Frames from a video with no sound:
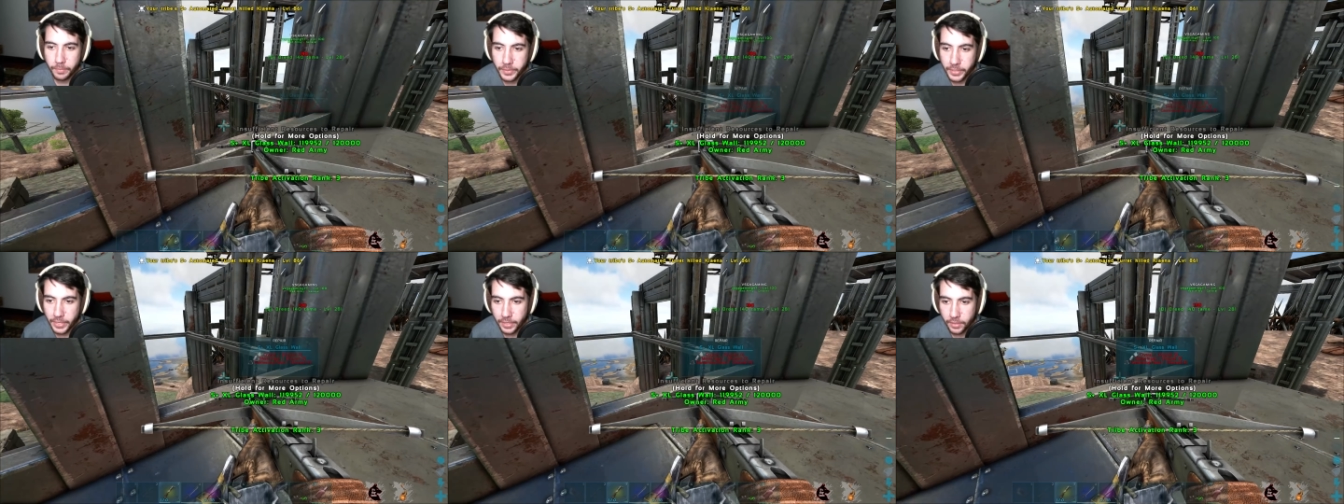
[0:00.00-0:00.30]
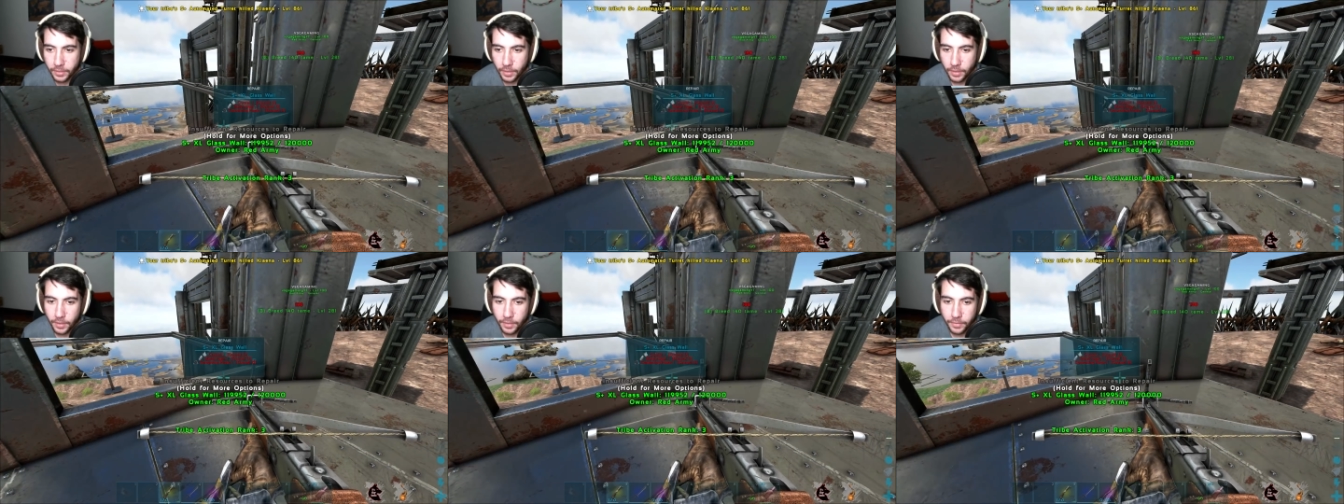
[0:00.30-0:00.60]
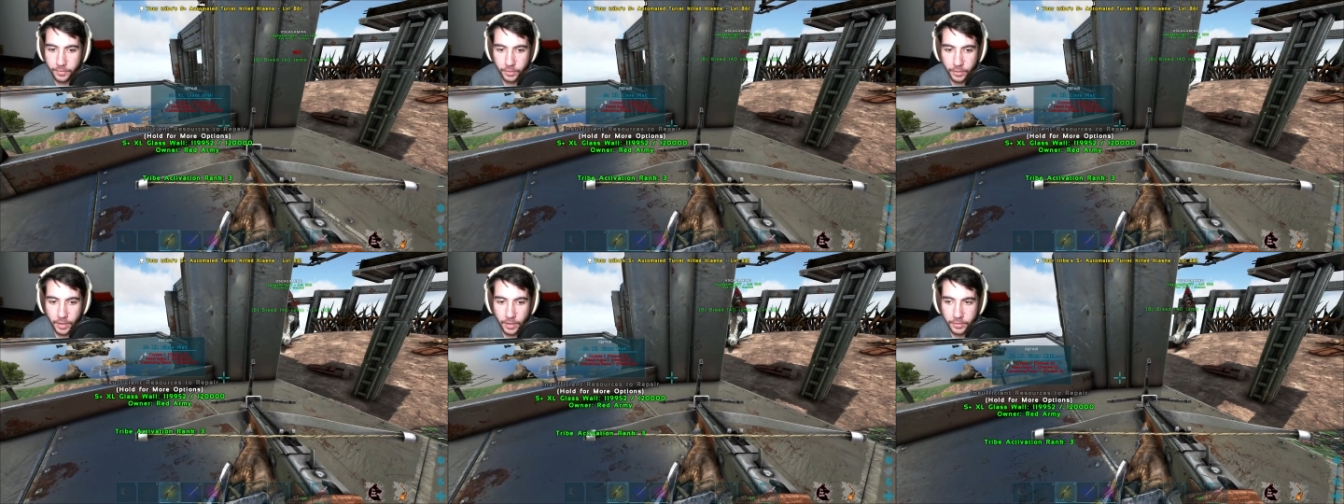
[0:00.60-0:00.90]
like uh,
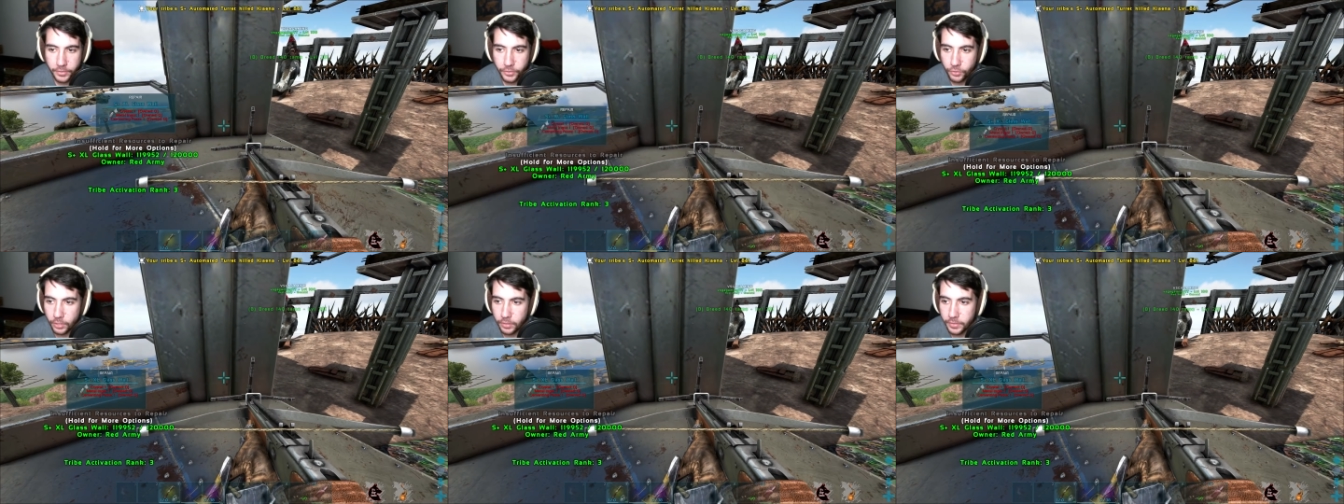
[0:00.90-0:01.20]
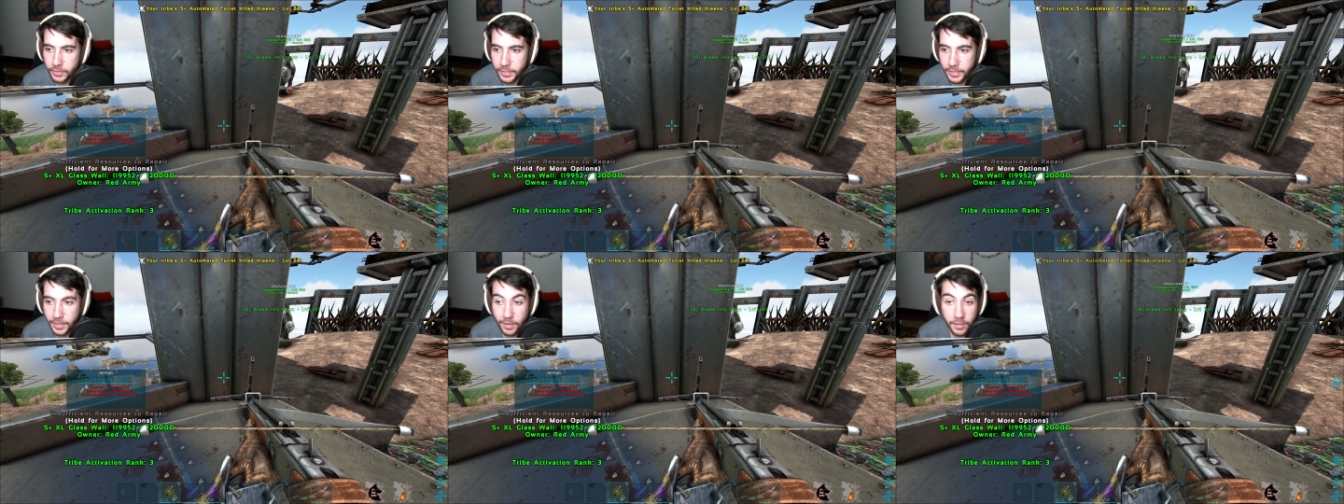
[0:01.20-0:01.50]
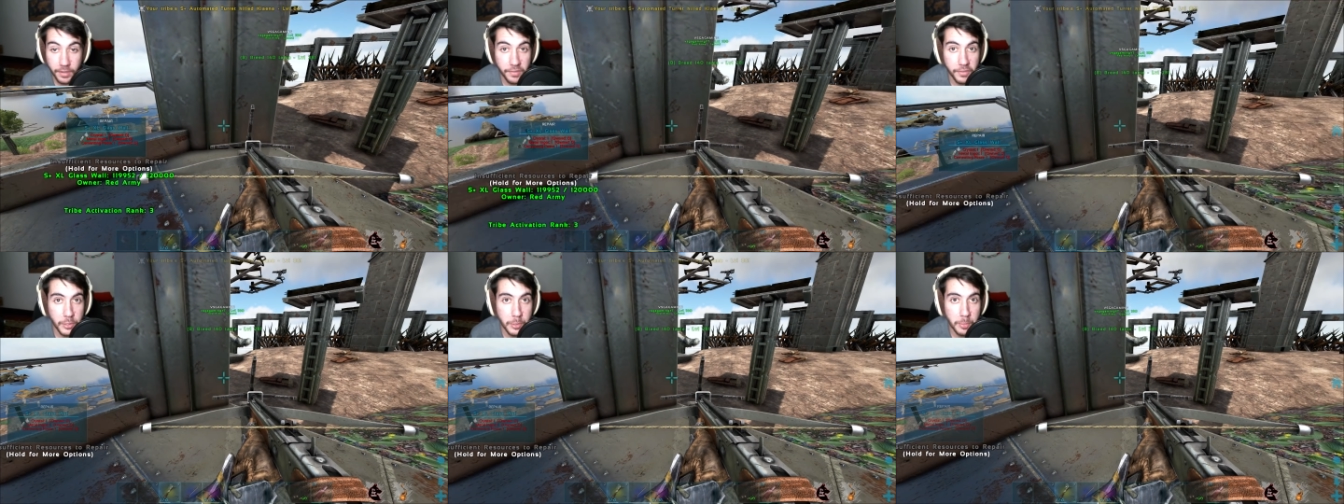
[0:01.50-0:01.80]
they're kind of struggling to get
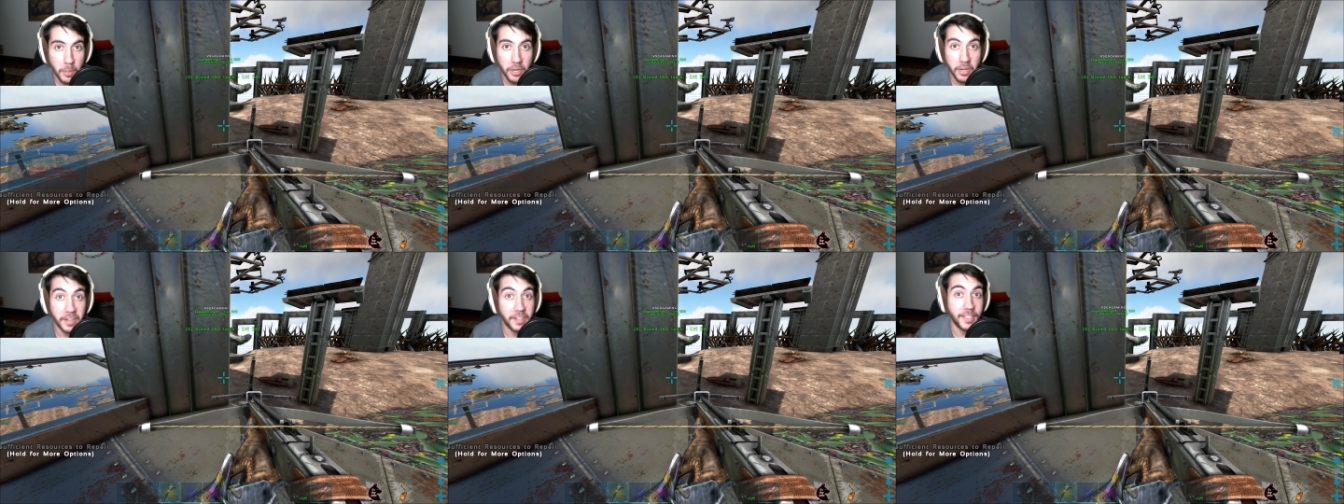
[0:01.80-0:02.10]
into this part.